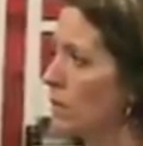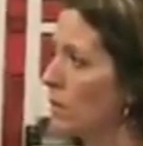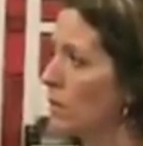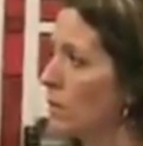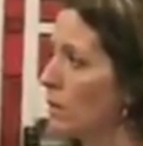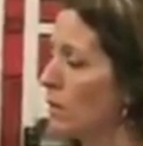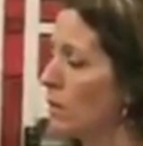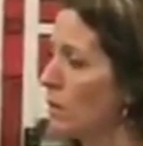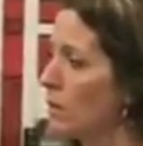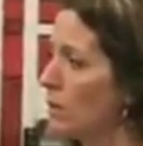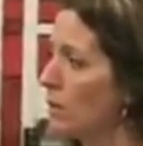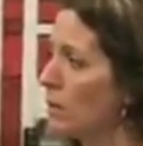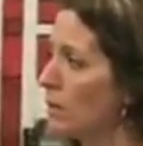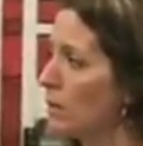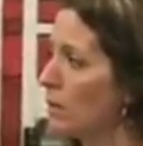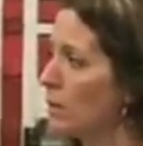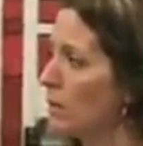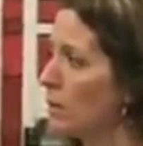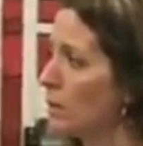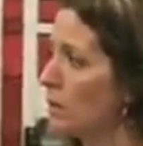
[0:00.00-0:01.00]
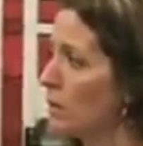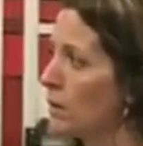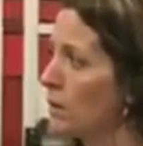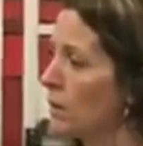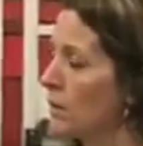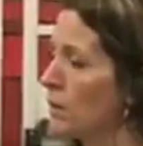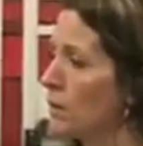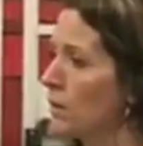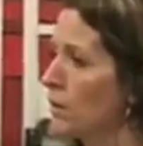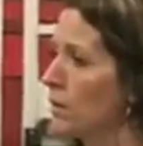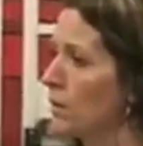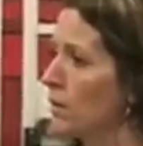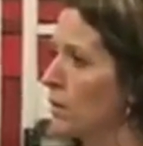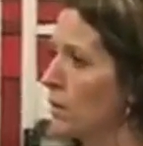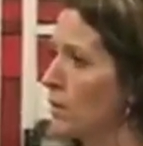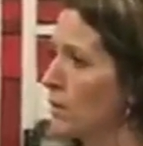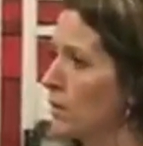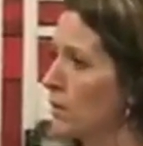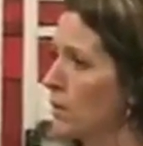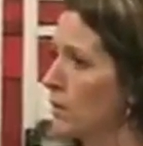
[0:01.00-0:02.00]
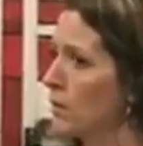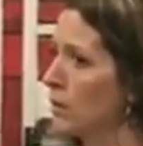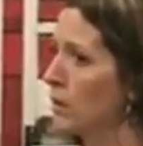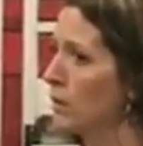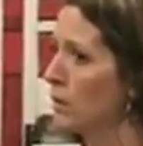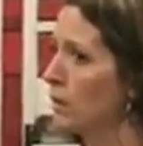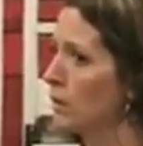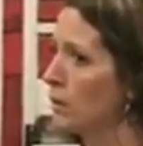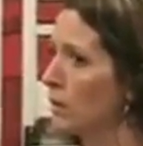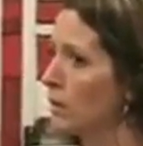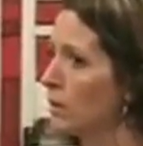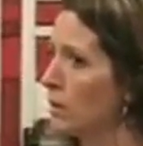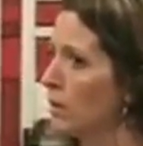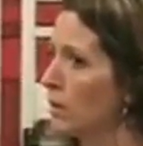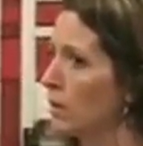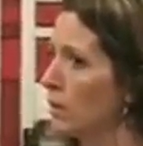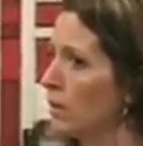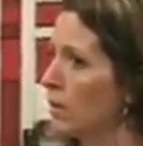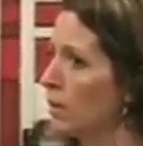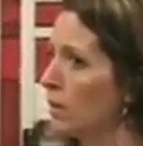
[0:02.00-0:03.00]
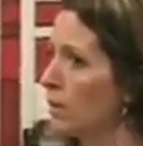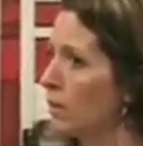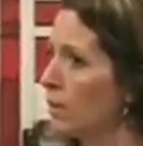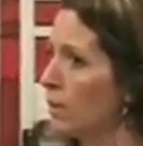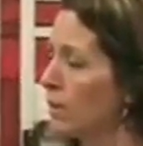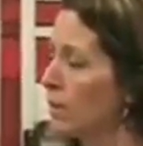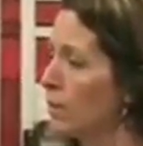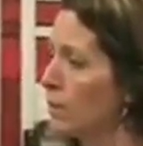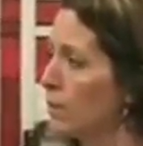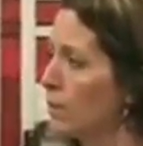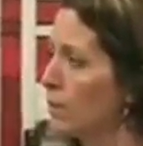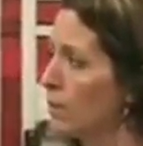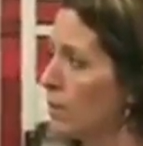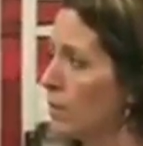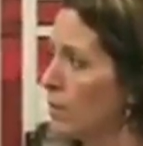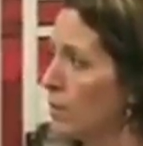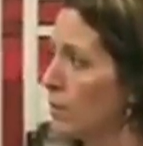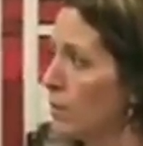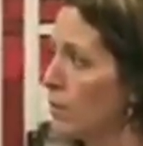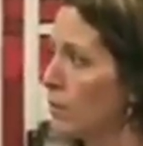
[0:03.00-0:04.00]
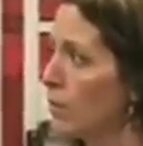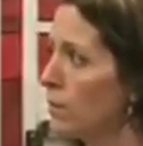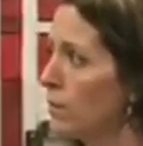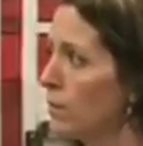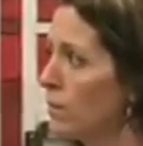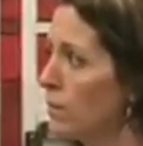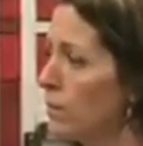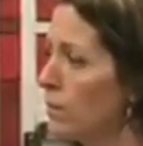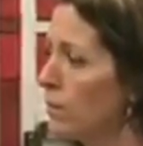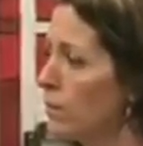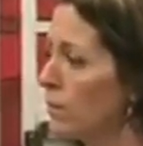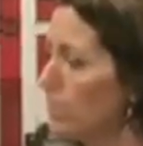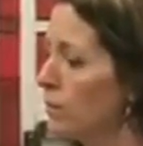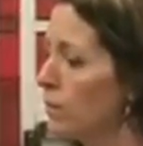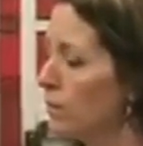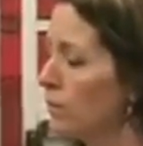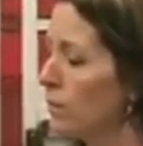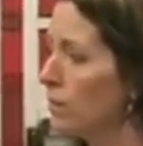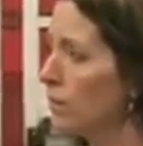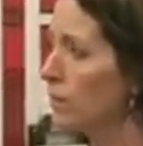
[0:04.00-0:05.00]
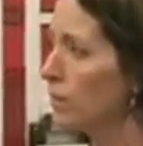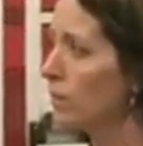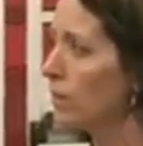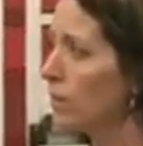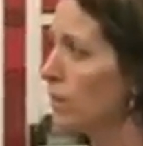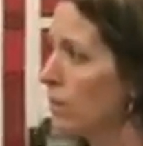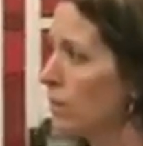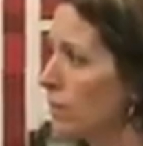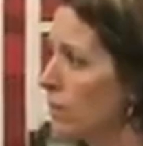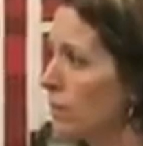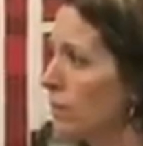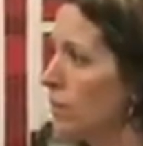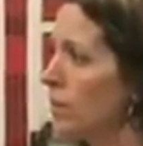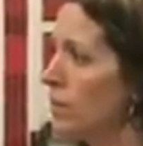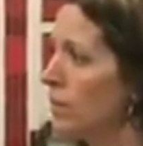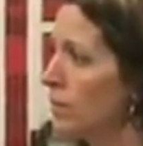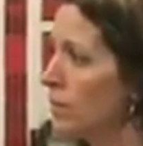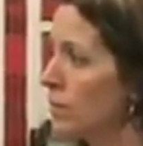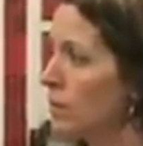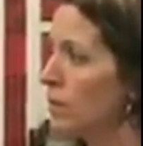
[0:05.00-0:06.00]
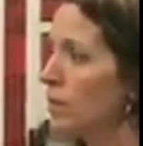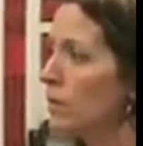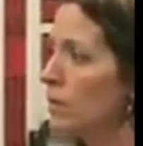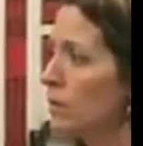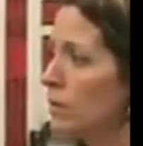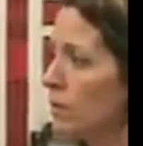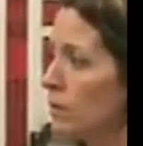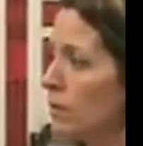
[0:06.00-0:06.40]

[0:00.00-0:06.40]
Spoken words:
(silent)